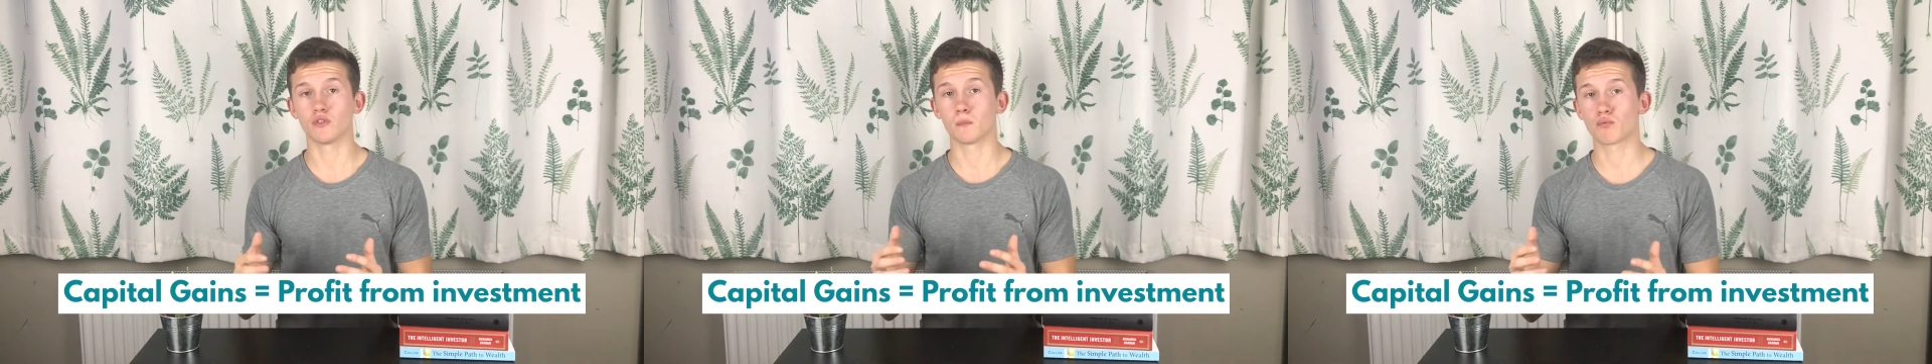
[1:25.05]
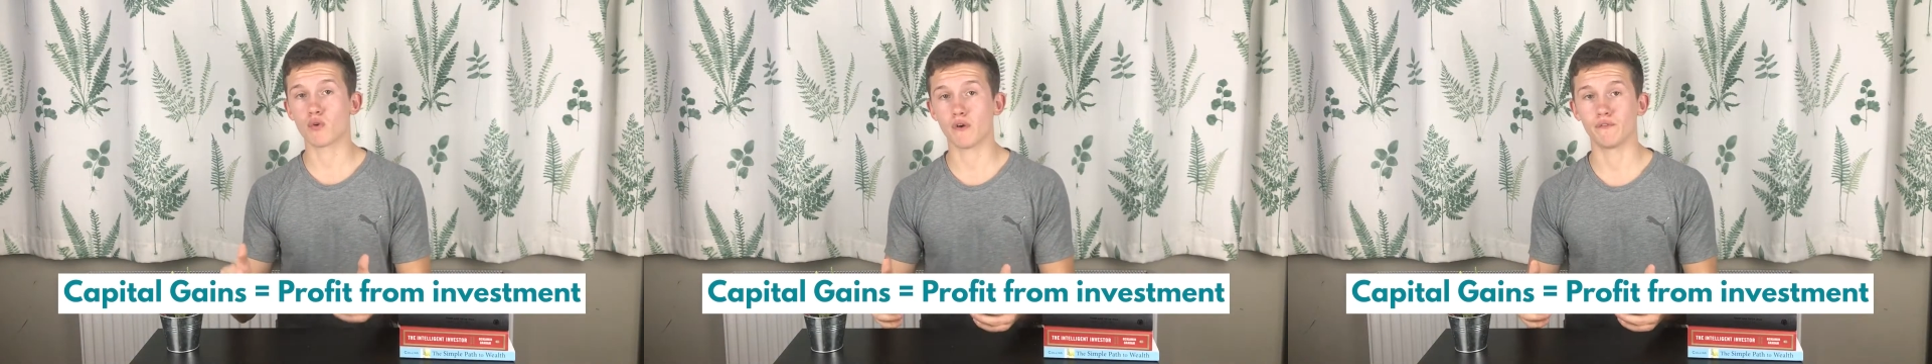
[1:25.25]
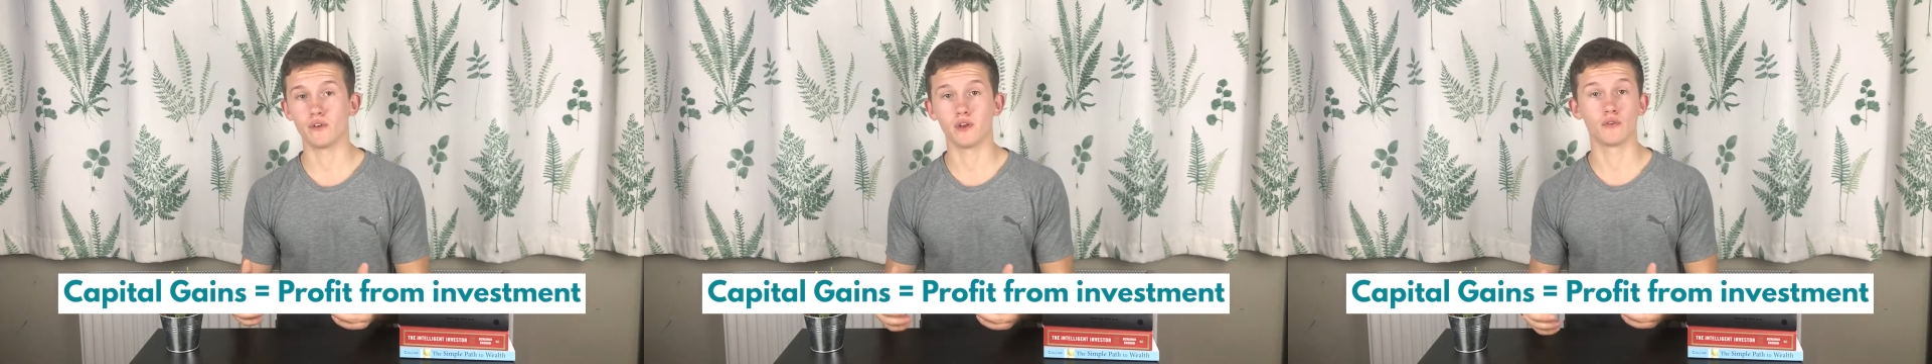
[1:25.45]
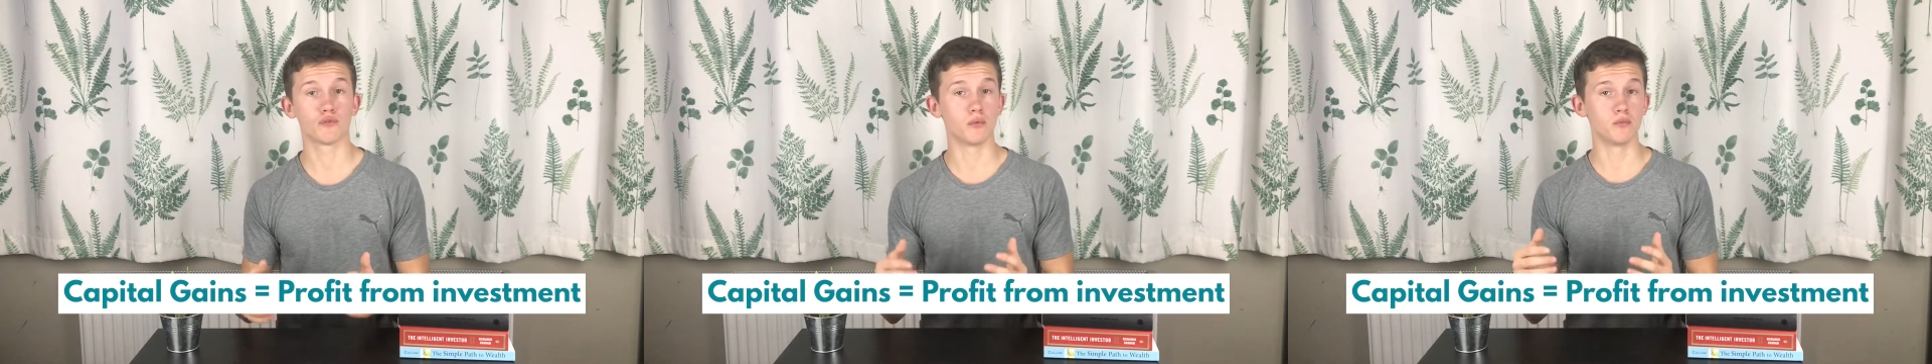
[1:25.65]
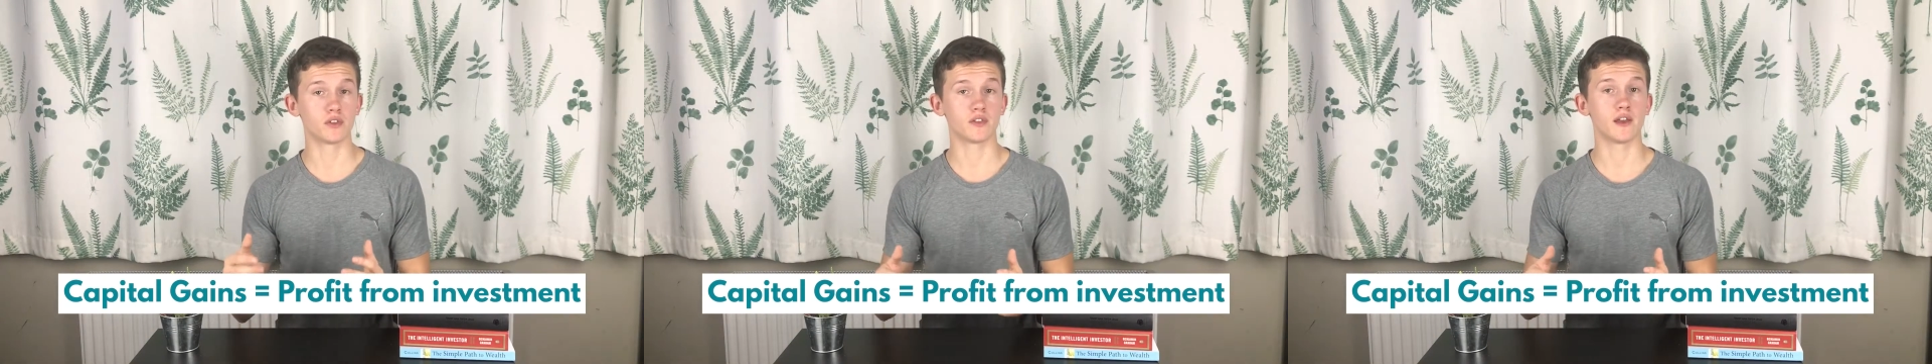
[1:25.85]
profit from
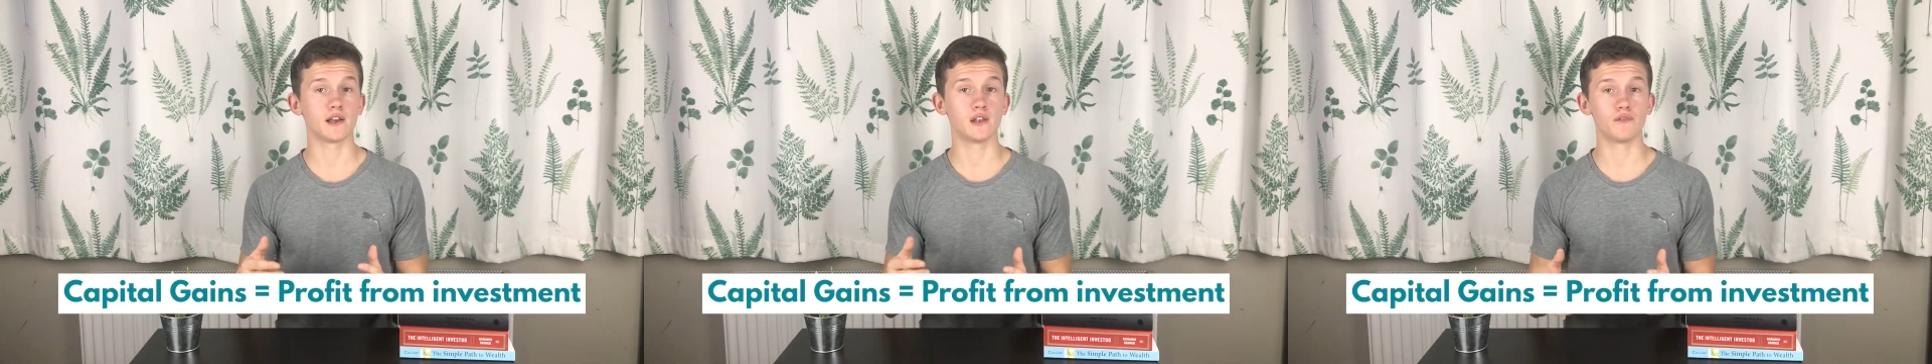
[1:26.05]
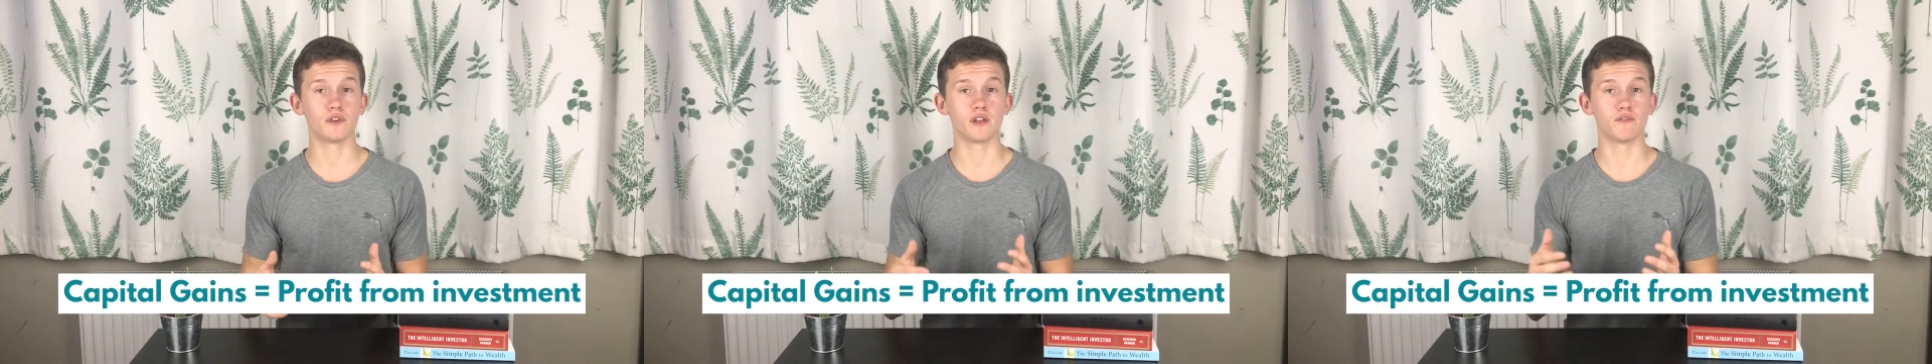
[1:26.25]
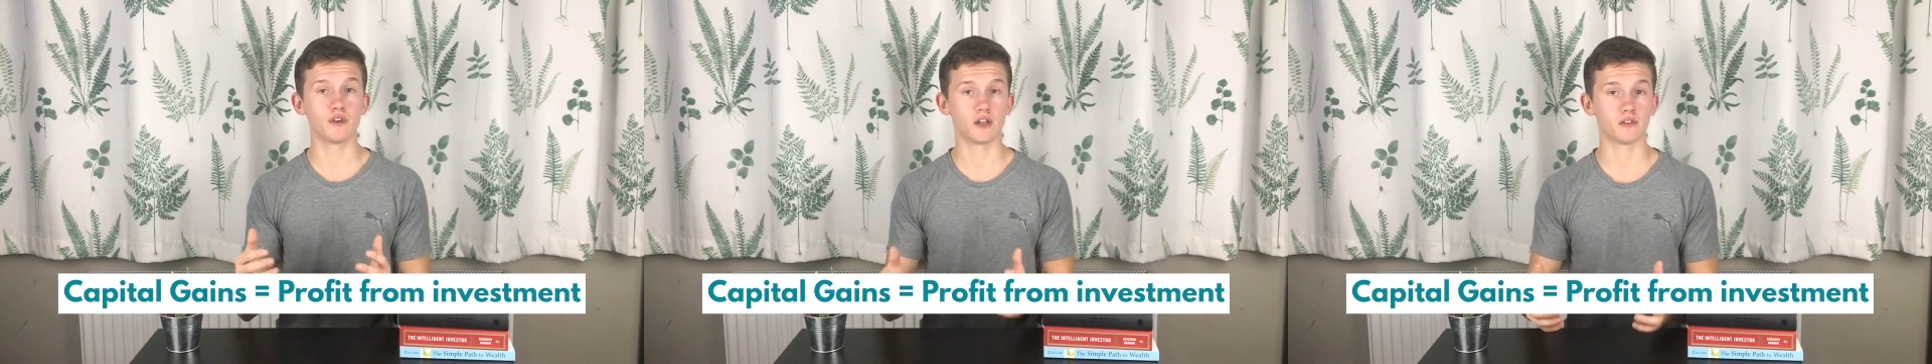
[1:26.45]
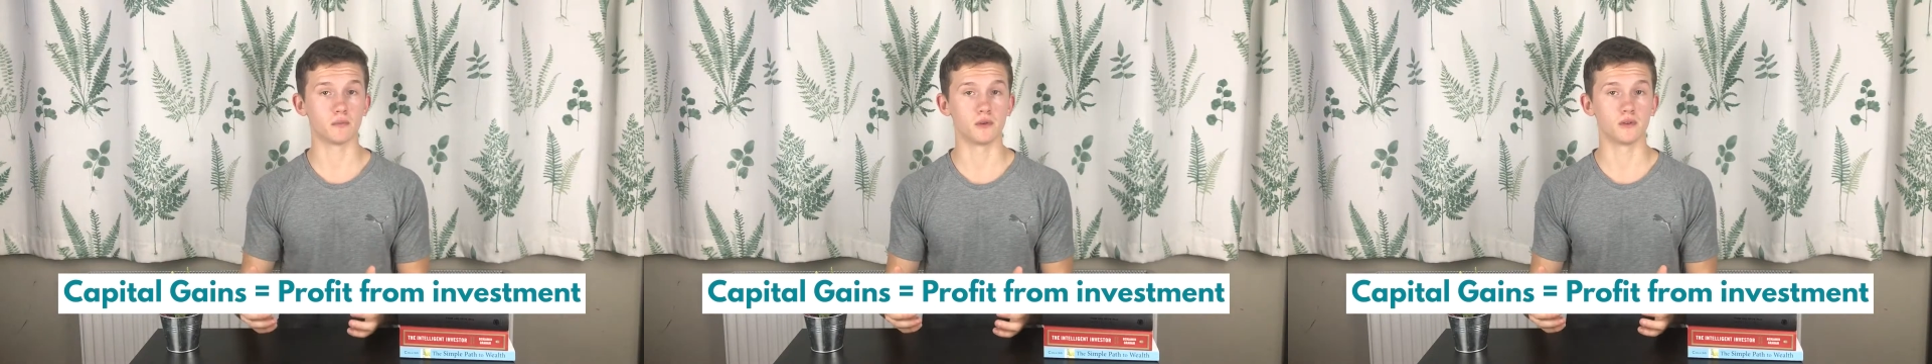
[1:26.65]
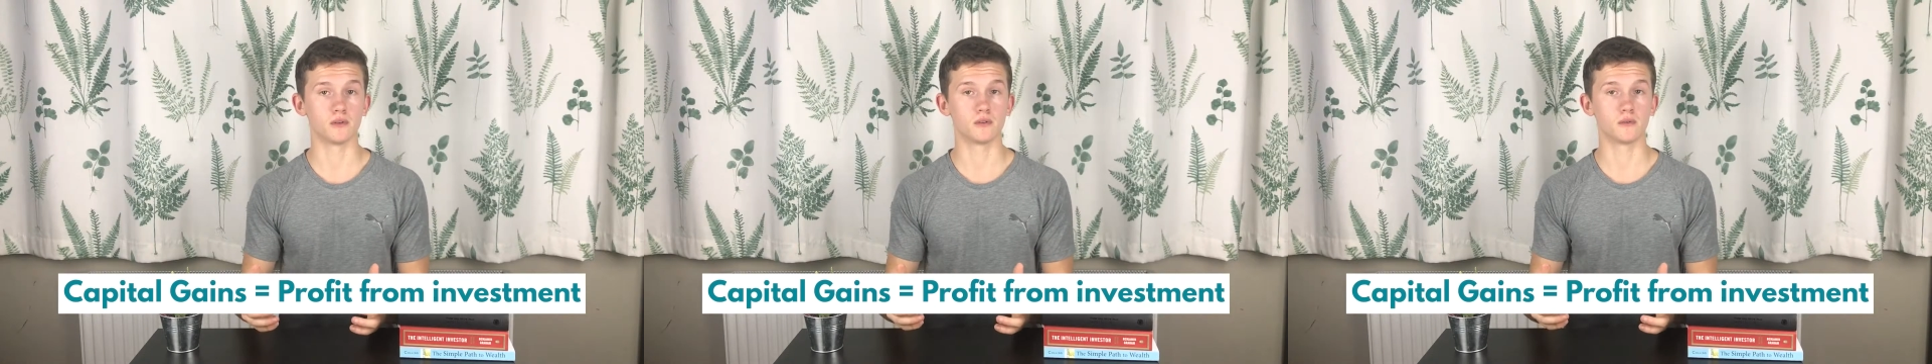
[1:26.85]
the sale of the investment.